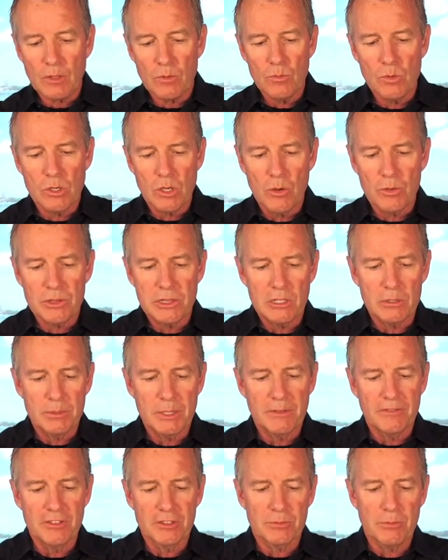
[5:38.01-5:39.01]
We'll go with a little
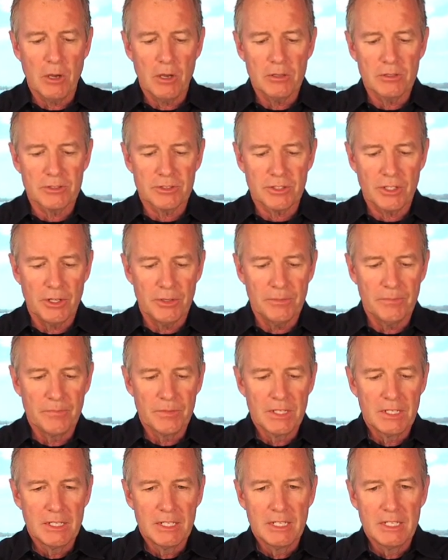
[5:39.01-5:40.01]
bit of a smaller stone.
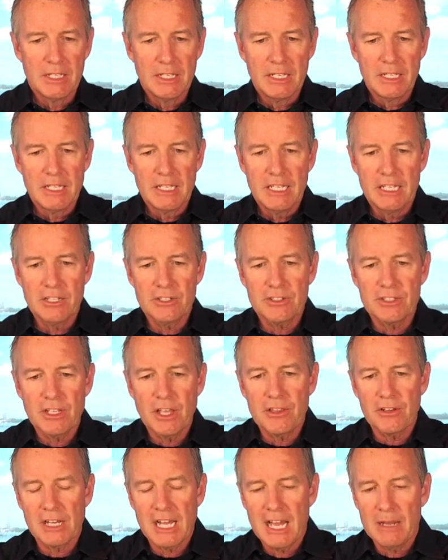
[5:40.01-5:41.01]
Here's
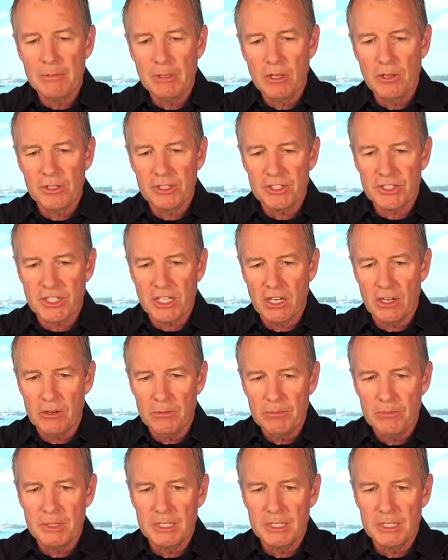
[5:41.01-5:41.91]
another abalone shell,